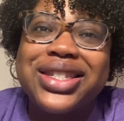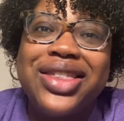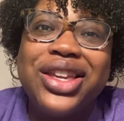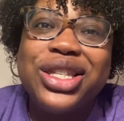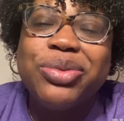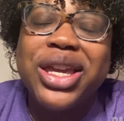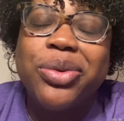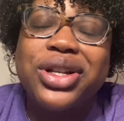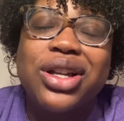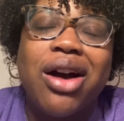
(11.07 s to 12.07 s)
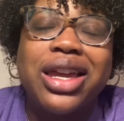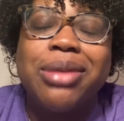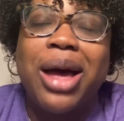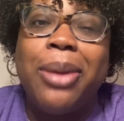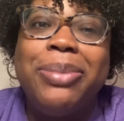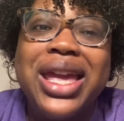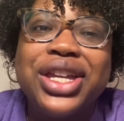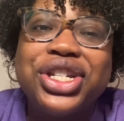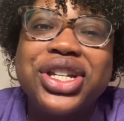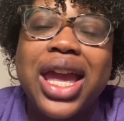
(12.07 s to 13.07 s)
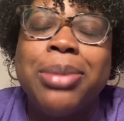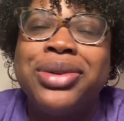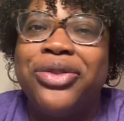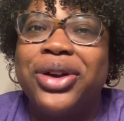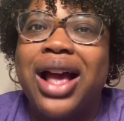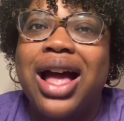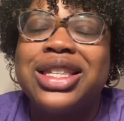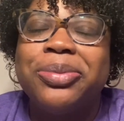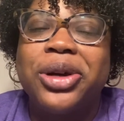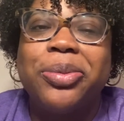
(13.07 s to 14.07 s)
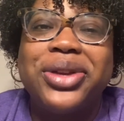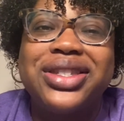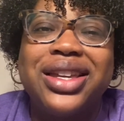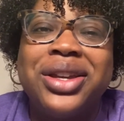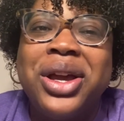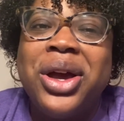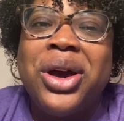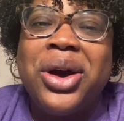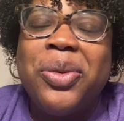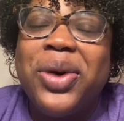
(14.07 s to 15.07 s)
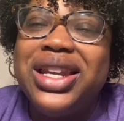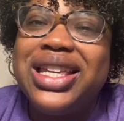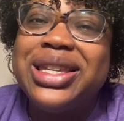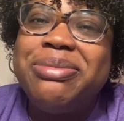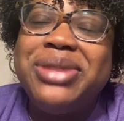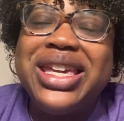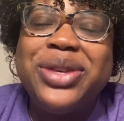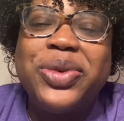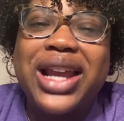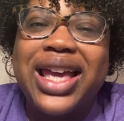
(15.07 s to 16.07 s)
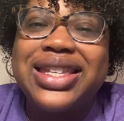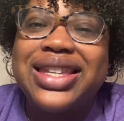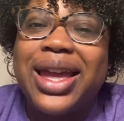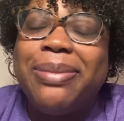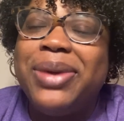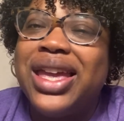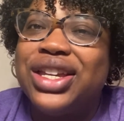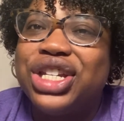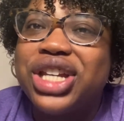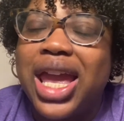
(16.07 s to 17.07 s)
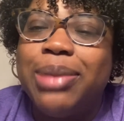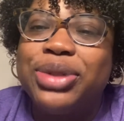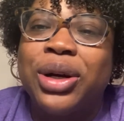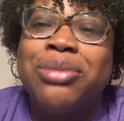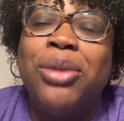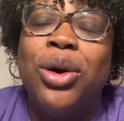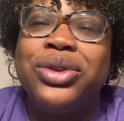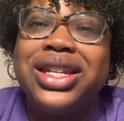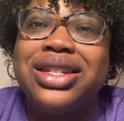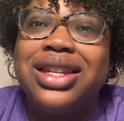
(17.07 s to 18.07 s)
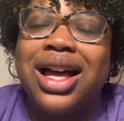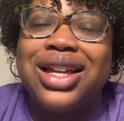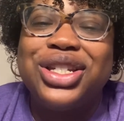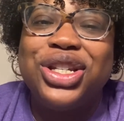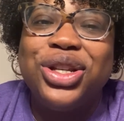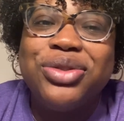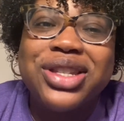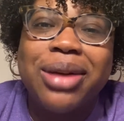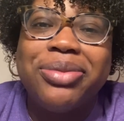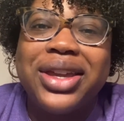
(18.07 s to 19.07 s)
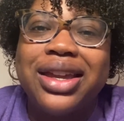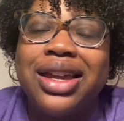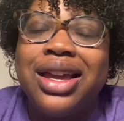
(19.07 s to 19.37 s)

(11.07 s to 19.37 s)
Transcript: And this week we're talking about being shaped for God's purpose. And what does it mean when I say being shaped or molded uh, to do something?